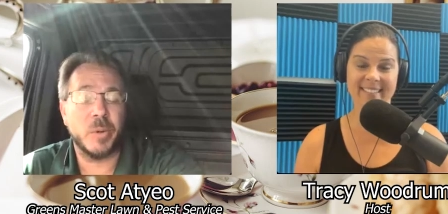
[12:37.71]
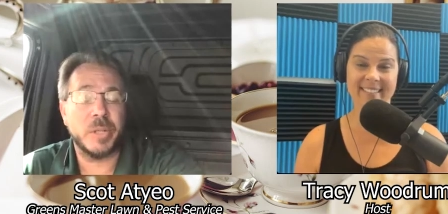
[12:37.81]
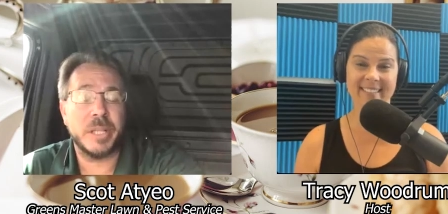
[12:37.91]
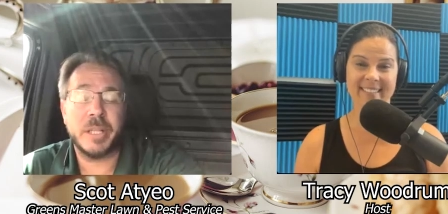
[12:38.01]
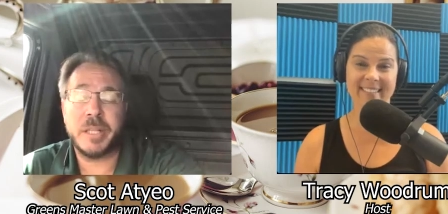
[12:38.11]

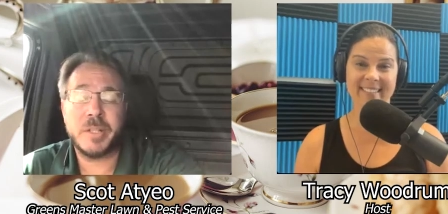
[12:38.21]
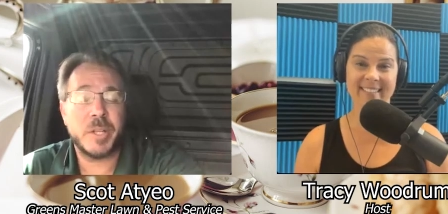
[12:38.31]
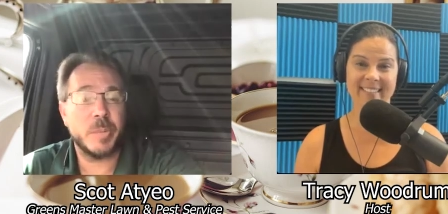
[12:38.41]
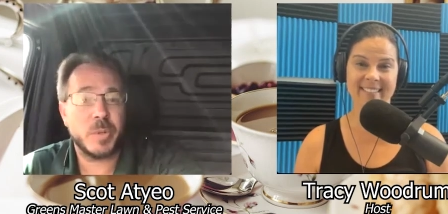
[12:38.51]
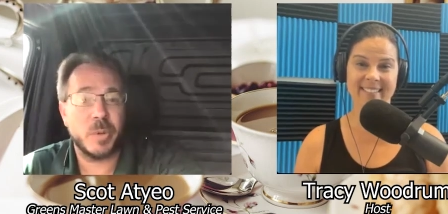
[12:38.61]
Speaker 1: Don't get any
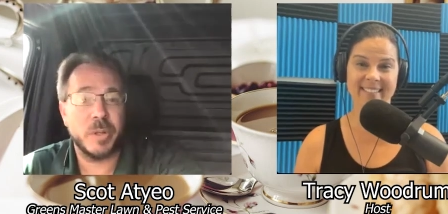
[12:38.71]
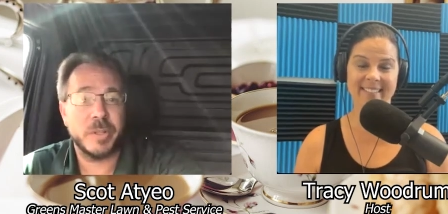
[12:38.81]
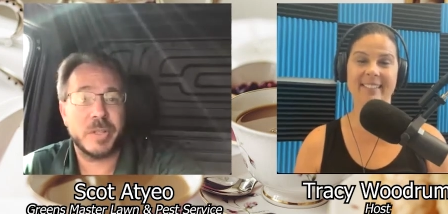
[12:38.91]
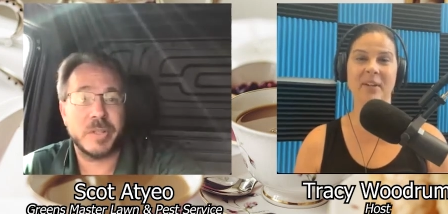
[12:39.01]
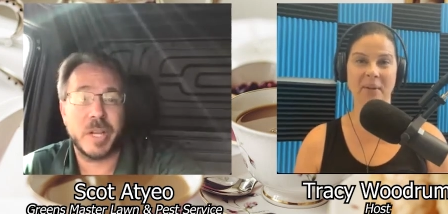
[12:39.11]
cheap
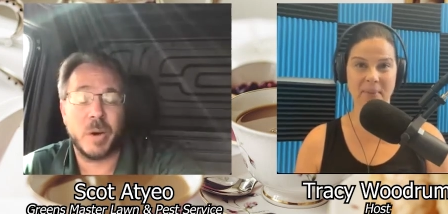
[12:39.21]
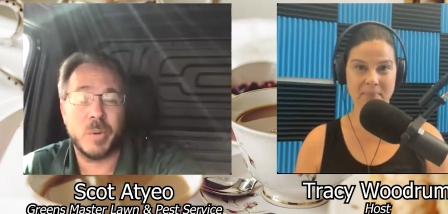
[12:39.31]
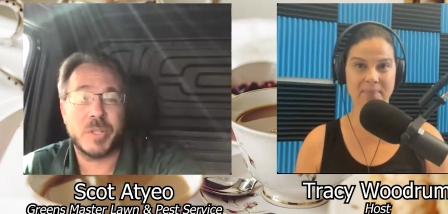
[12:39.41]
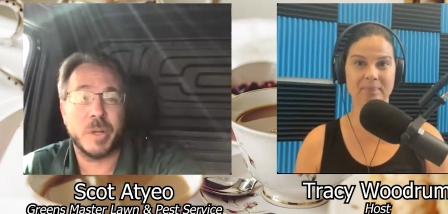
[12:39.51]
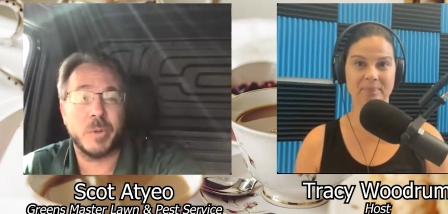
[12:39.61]
soils because they okay.
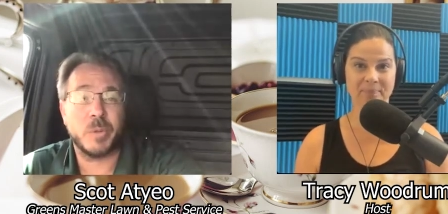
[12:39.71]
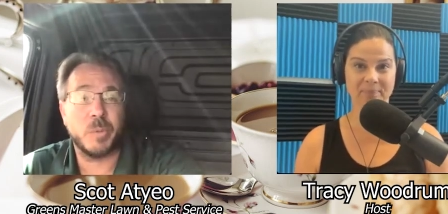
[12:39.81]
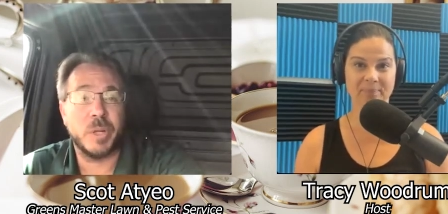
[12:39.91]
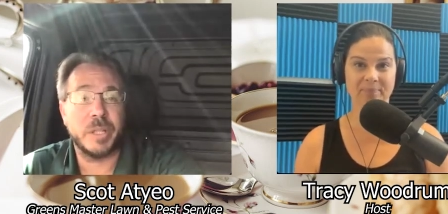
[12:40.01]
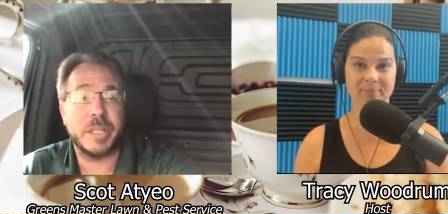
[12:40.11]
always come with
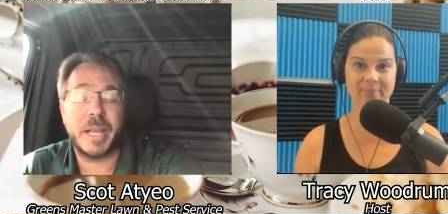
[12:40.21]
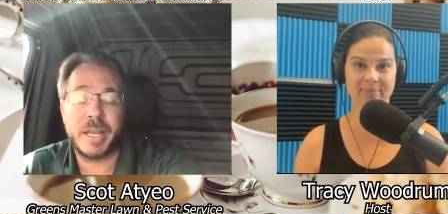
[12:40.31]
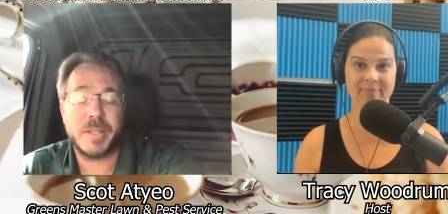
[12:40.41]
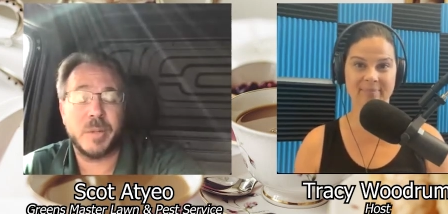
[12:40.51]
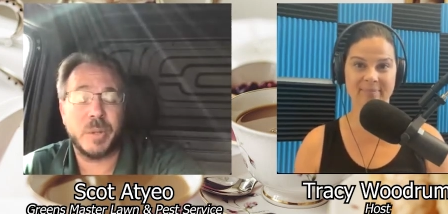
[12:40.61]
really
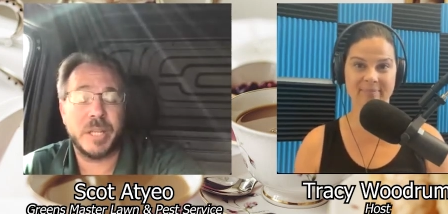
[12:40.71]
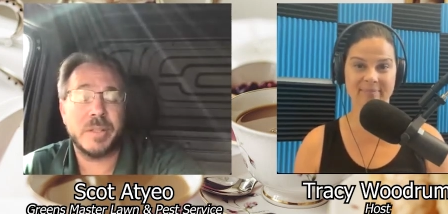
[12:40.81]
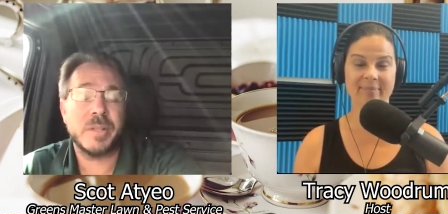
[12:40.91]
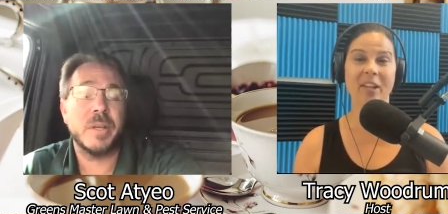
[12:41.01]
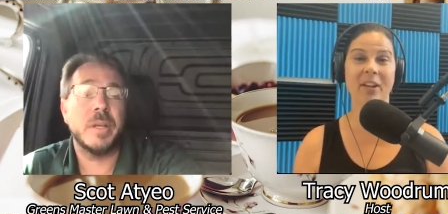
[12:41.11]
nasty
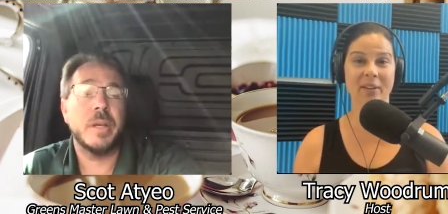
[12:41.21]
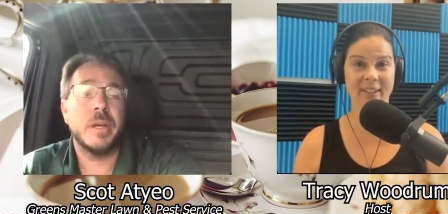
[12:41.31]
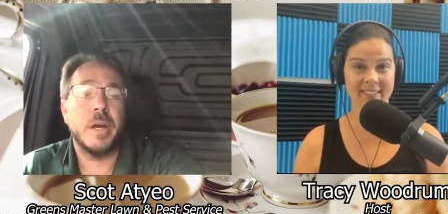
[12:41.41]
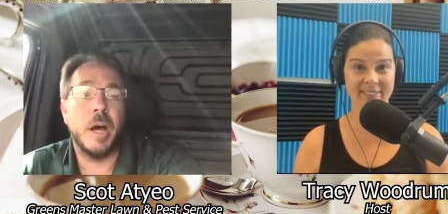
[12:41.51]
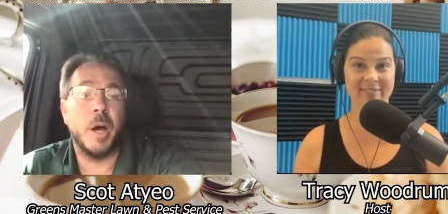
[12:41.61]
weeds
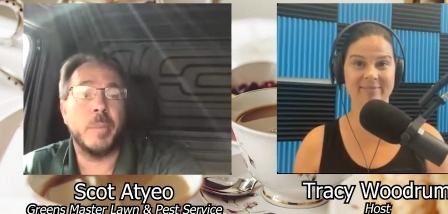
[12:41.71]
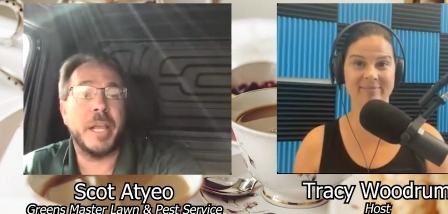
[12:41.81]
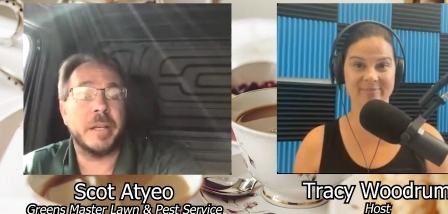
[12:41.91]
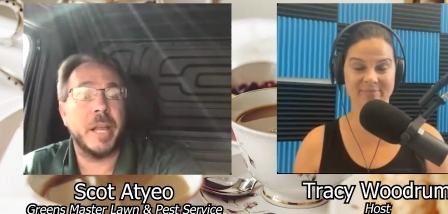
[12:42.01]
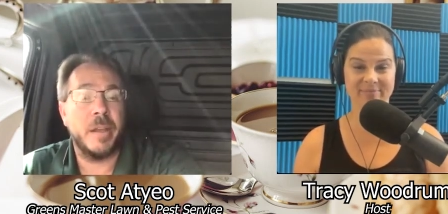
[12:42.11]
um,
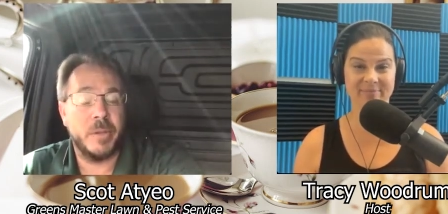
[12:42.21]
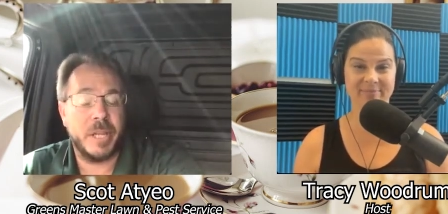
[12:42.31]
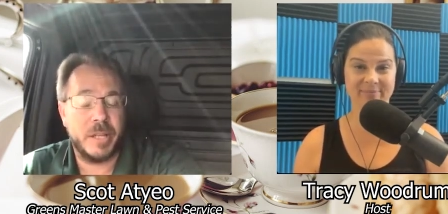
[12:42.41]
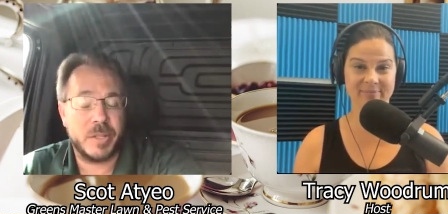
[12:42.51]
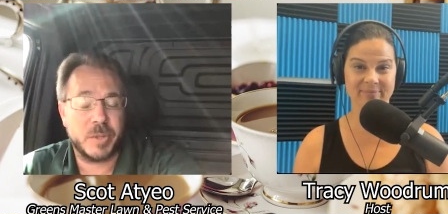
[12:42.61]
and heavy
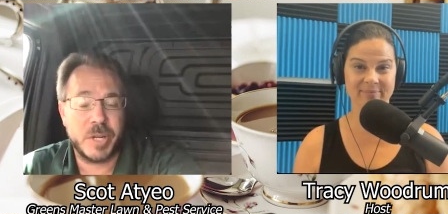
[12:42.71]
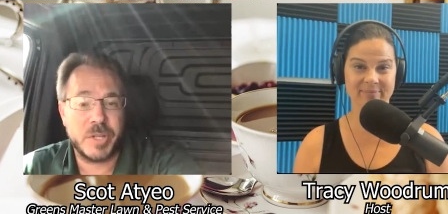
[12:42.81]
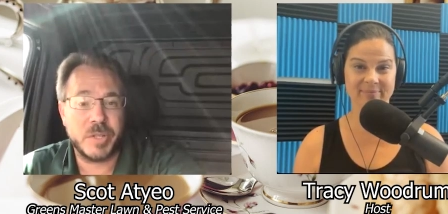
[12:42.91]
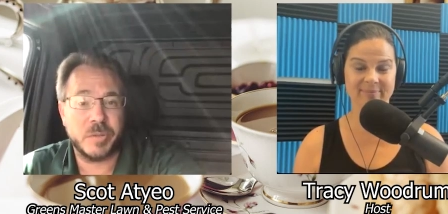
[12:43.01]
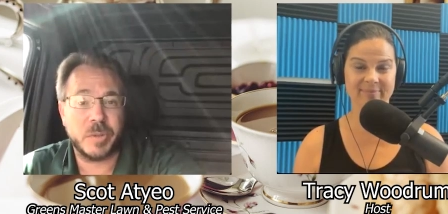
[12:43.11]

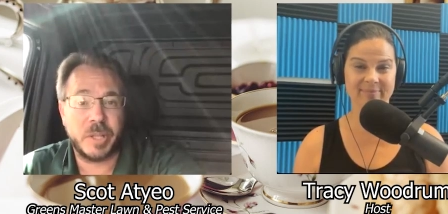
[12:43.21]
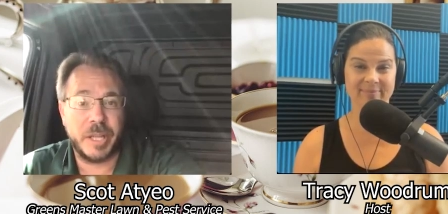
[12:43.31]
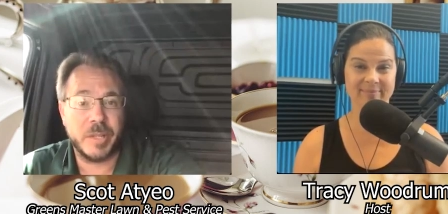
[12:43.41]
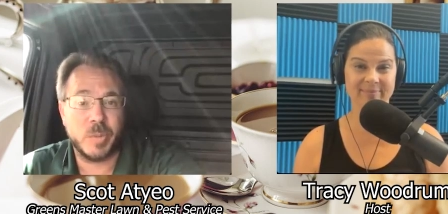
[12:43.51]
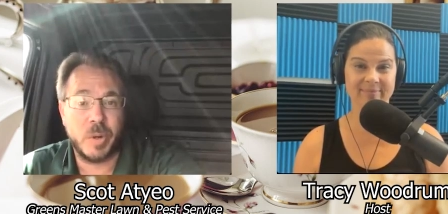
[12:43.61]
concentrations of
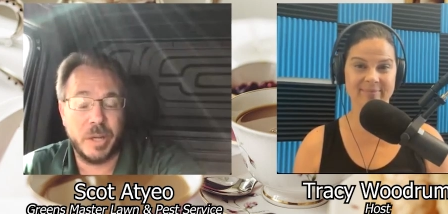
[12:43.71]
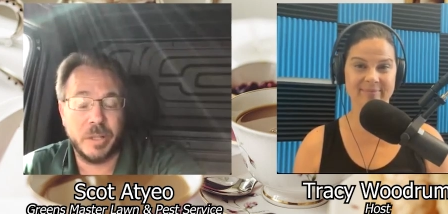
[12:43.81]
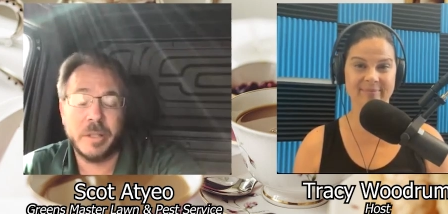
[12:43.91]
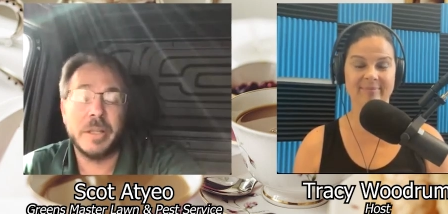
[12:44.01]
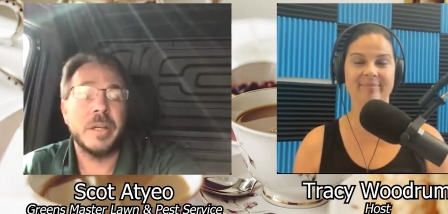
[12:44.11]
clay as
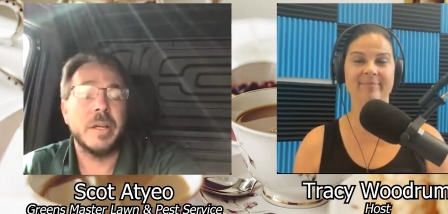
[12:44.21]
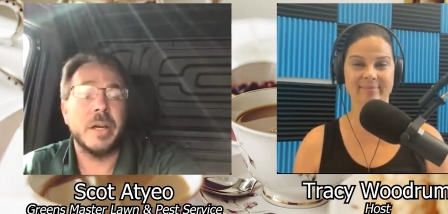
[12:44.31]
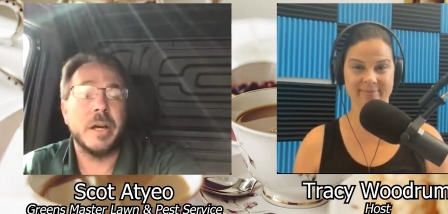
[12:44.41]
well.